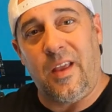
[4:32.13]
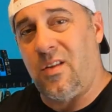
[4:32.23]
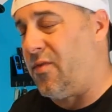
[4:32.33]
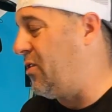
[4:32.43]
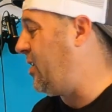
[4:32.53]
The
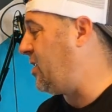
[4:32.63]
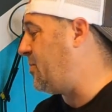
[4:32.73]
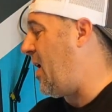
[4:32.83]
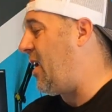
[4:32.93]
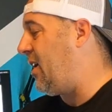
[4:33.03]
other few
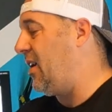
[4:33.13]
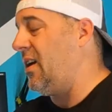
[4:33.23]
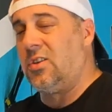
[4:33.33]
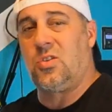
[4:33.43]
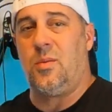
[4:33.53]
things about it,
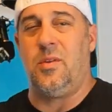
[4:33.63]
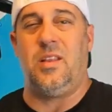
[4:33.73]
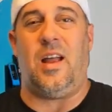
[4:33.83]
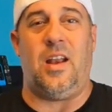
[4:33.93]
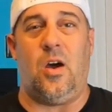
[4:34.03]
extremely
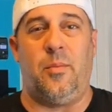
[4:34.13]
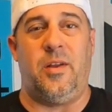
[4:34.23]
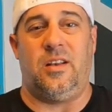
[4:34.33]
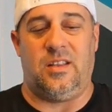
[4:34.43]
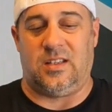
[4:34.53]
light
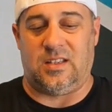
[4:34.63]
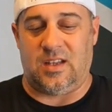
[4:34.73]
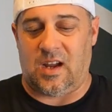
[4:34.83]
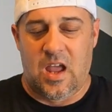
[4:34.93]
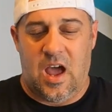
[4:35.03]
helmet. This
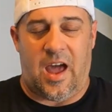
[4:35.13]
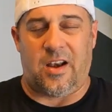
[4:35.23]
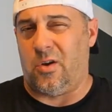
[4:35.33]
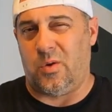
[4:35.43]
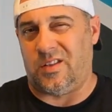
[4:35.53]
thing, I
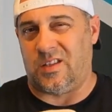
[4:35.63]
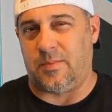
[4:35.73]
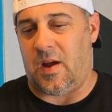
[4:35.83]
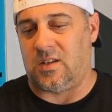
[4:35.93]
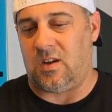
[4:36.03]
don't know what the
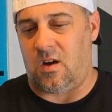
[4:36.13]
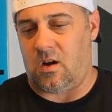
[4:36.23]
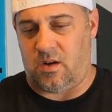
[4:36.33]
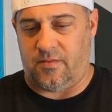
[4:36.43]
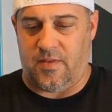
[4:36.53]
specs
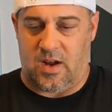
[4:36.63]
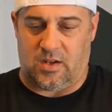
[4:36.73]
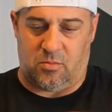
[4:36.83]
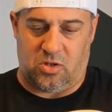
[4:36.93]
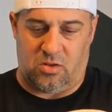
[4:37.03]
are. In
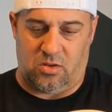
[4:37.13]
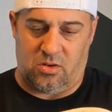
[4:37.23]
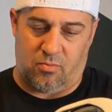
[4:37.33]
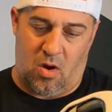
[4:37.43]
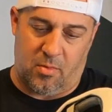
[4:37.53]
fact, I'm sure
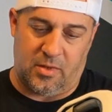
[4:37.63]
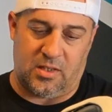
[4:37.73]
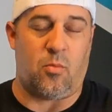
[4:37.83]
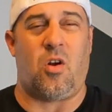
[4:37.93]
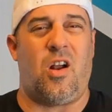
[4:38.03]
they're probably
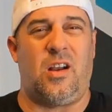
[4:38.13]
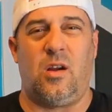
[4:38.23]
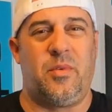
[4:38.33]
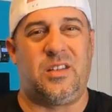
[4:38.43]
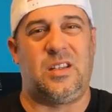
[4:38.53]
somewhere on
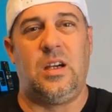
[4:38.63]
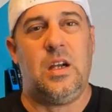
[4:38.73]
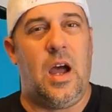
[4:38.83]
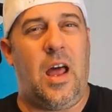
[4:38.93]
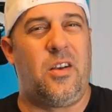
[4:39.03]
here, but
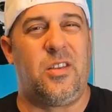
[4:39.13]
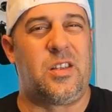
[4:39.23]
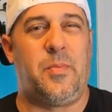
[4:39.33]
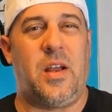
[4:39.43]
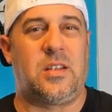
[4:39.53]
I don't know the
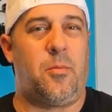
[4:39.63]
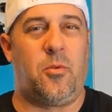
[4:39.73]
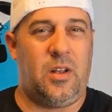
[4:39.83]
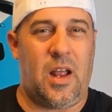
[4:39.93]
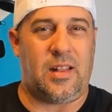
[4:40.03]
specs. I'm
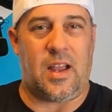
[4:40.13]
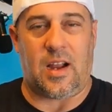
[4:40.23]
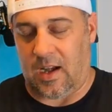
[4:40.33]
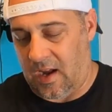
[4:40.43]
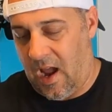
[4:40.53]
really not
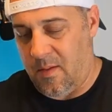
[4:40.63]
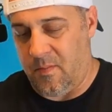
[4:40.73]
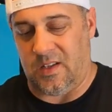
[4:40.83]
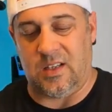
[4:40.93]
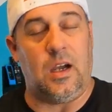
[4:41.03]
that kind of
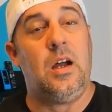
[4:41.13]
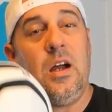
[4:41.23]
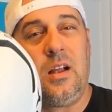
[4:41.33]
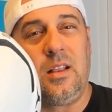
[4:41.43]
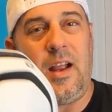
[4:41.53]
guy, but
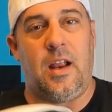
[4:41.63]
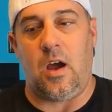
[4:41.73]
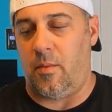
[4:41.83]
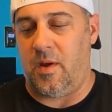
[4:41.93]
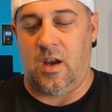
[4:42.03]
light
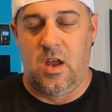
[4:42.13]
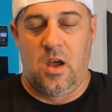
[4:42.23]
helmet.